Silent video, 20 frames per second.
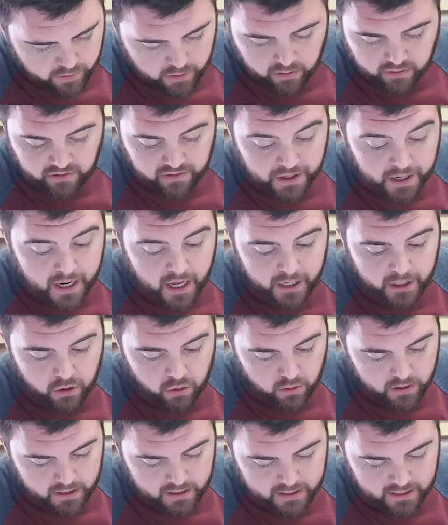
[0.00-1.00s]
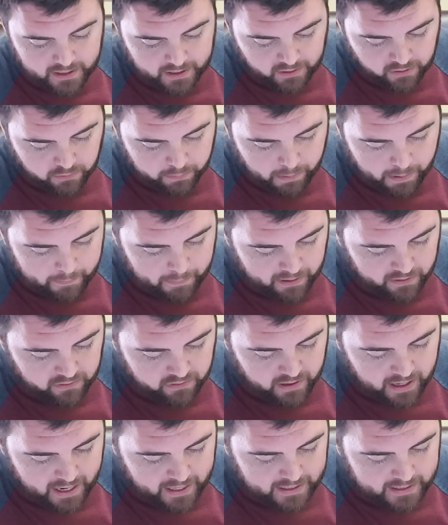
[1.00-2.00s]
There is none who contends by my
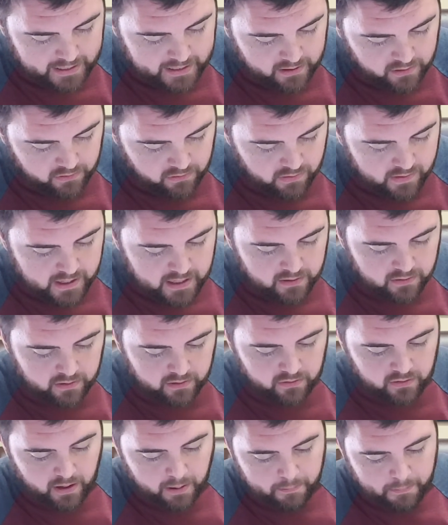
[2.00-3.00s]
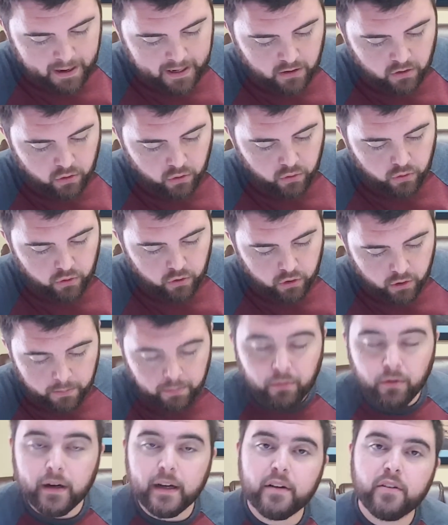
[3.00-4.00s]
side against these except Michael, your
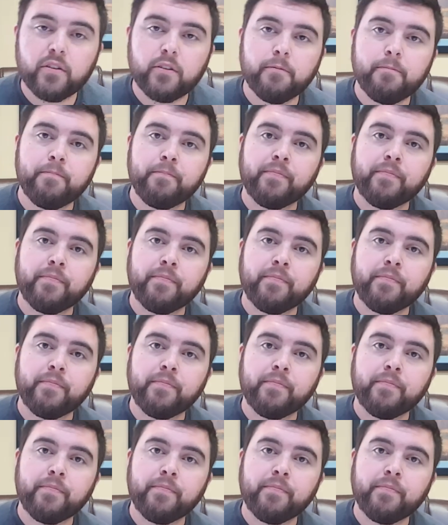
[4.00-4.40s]
prince.